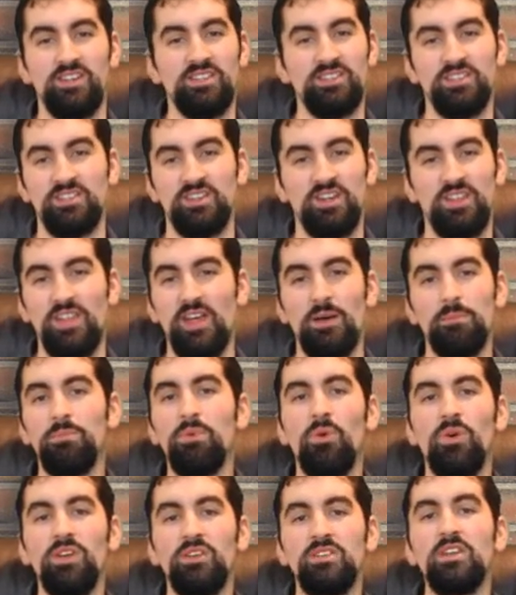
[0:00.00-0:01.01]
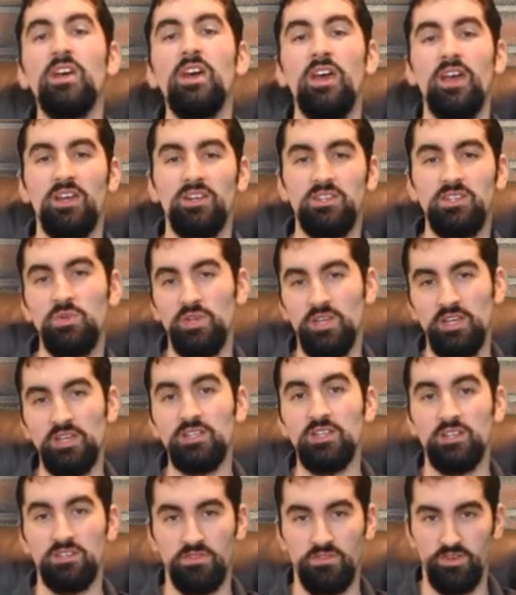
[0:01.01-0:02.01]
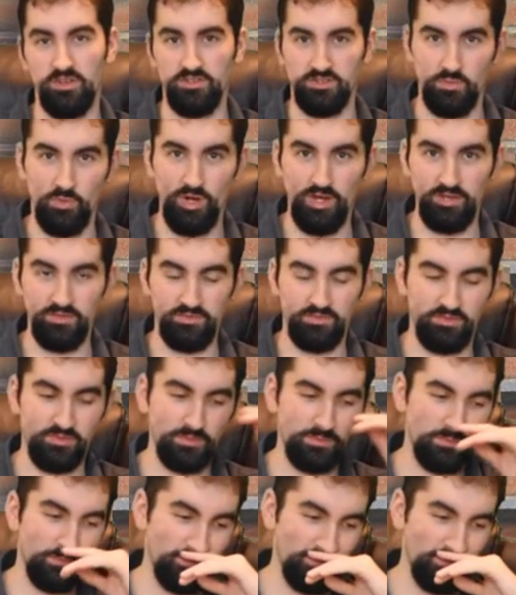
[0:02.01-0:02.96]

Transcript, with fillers: existed at that point, and to eat his first wife.